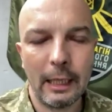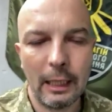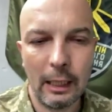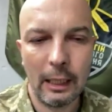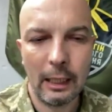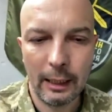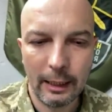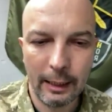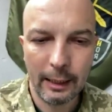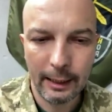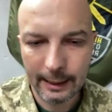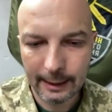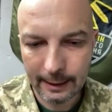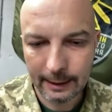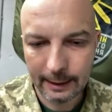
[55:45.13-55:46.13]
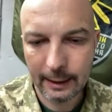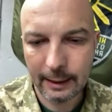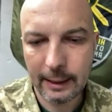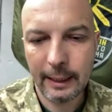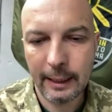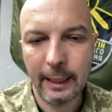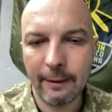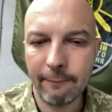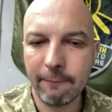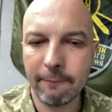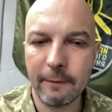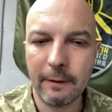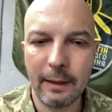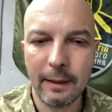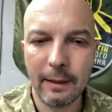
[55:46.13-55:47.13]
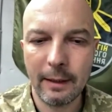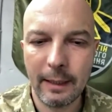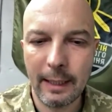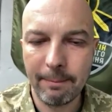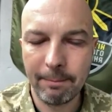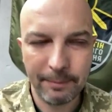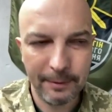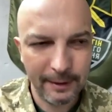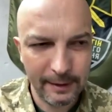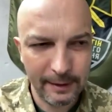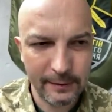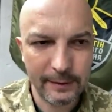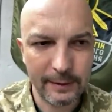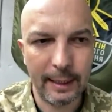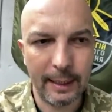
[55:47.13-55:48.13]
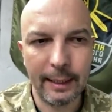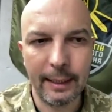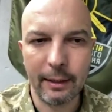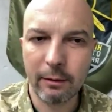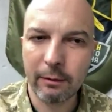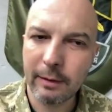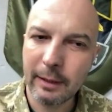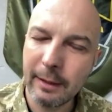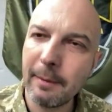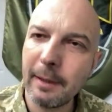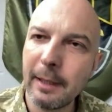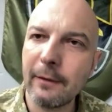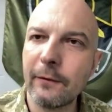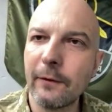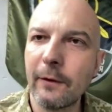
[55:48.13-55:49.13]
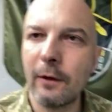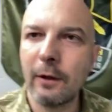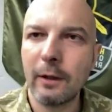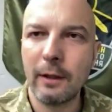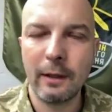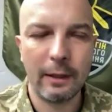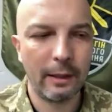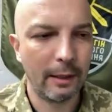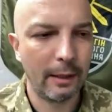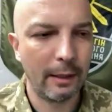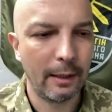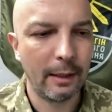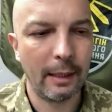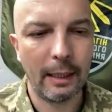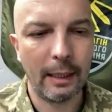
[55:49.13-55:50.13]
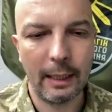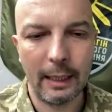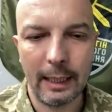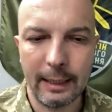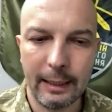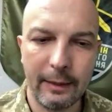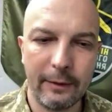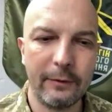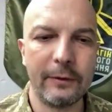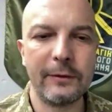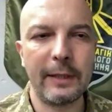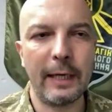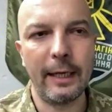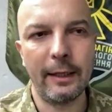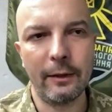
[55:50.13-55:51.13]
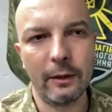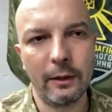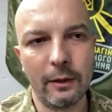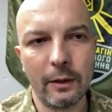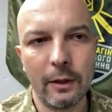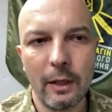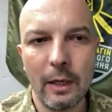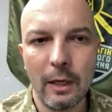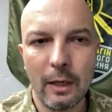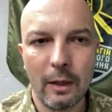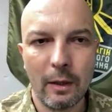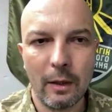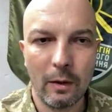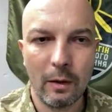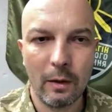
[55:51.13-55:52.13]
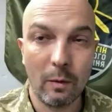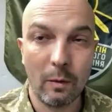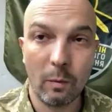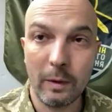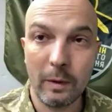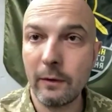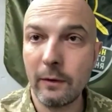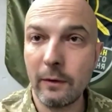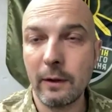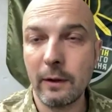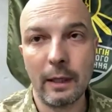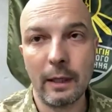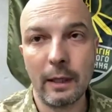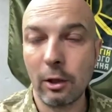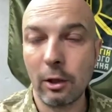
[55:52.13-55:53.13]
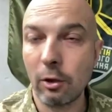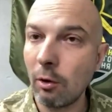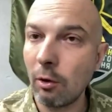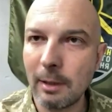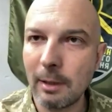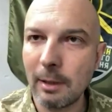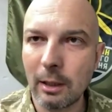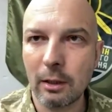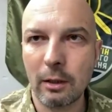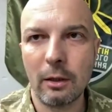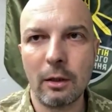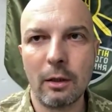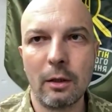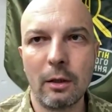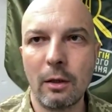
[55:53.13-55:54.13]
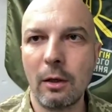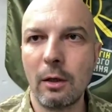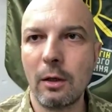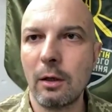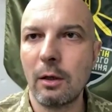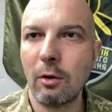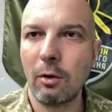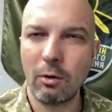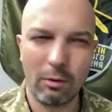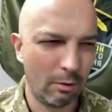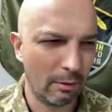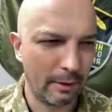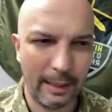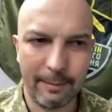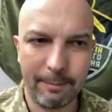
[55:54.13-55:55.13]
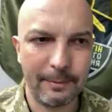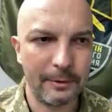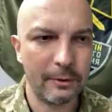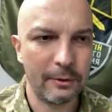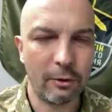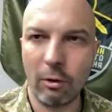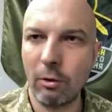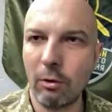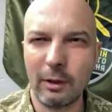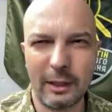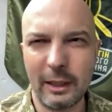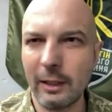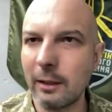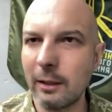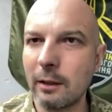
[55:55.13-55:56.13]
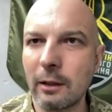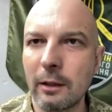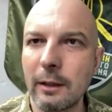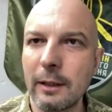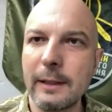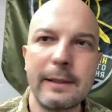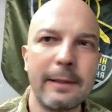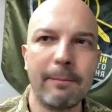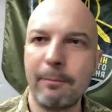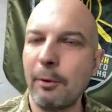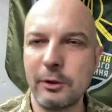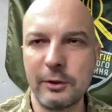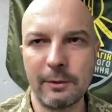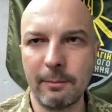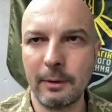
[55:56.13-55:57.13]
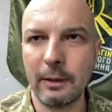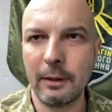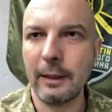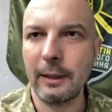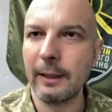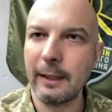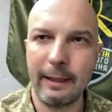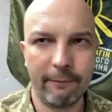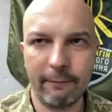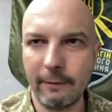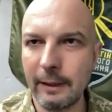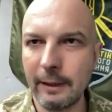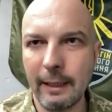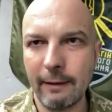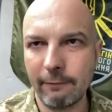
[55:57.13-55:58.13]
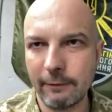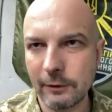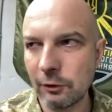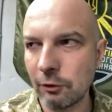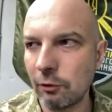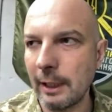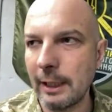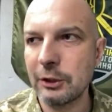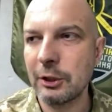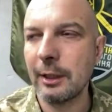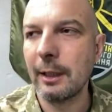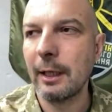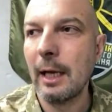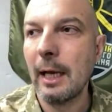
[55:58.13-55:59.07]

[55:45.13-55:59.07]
uh, have a peace, an agreement, uh, an understanding uh, with a robber uh, or rapist or killer. It's impossible in, ev- in every situation.